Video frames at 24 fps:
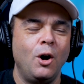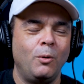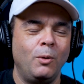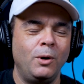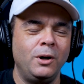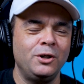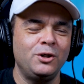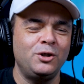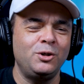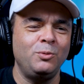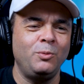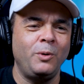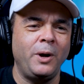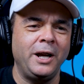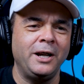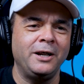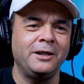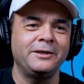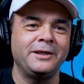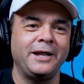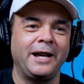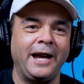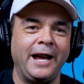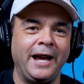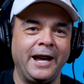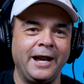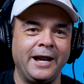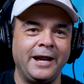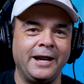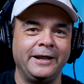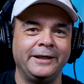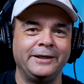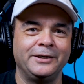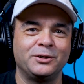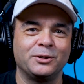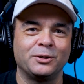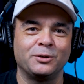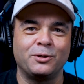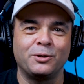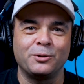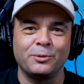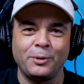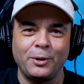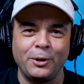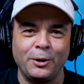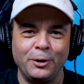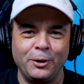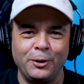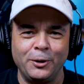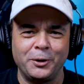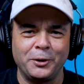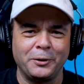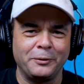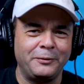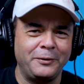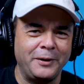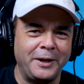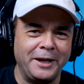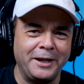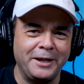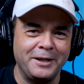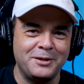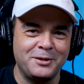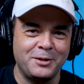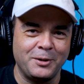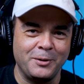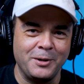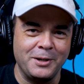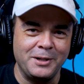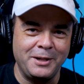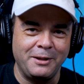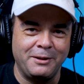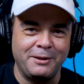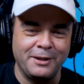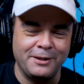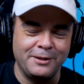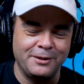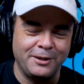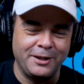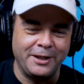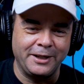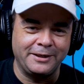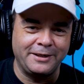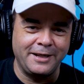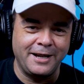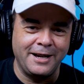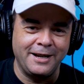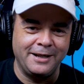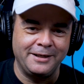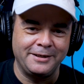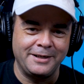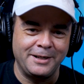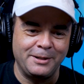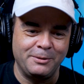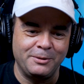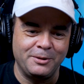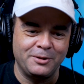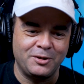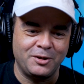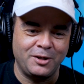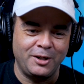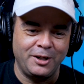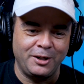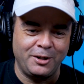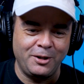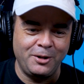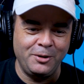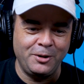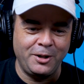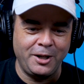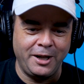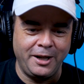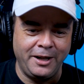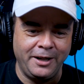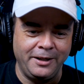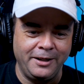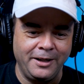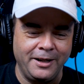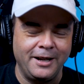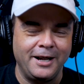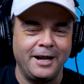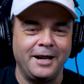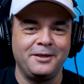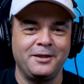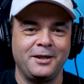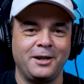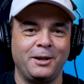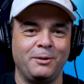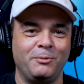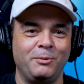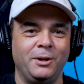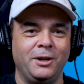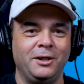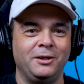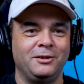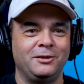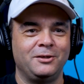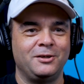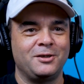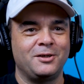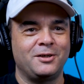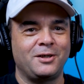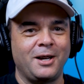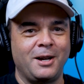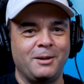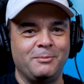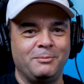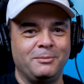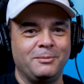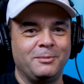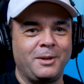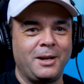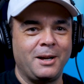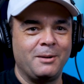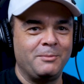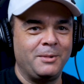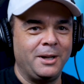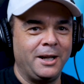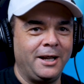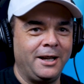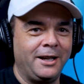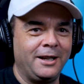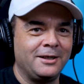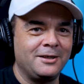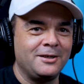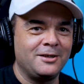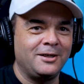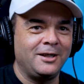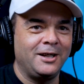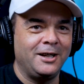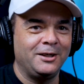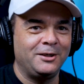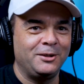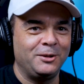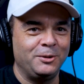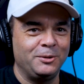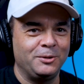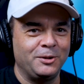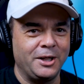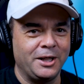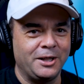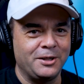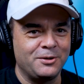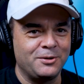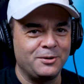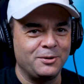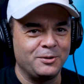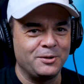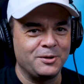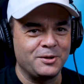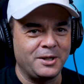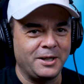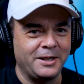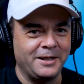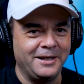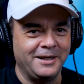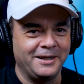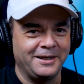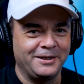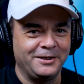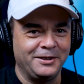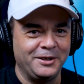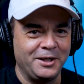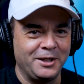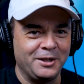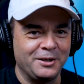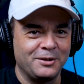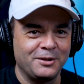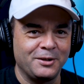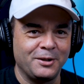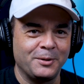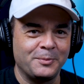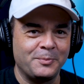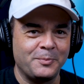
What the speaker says: "Why don't you wait on the hands or throat or face or anything like that?" And I was like, "Okay," and then I went and just got my hands tattooed like as soon as I got clean, so